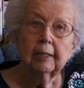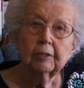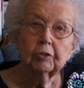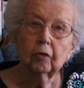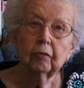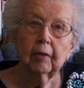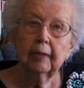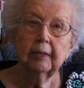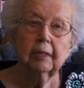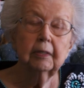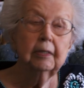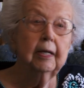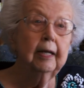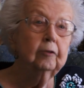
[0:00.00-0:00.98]
So they
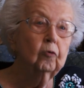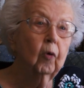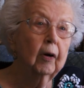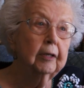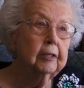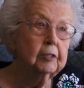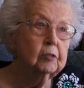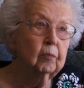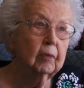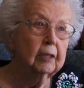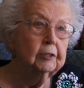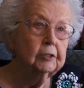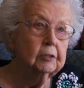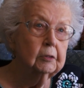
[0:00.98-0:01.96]
didn't need quite as
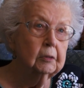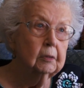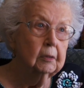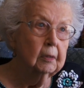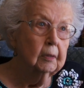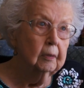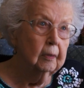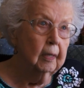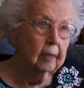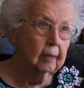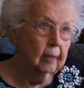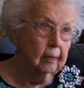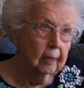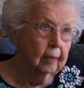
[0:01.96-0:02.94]
much,
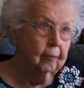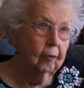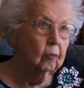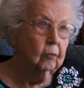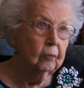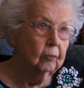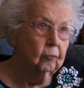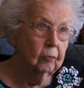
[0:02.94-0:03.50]
you know,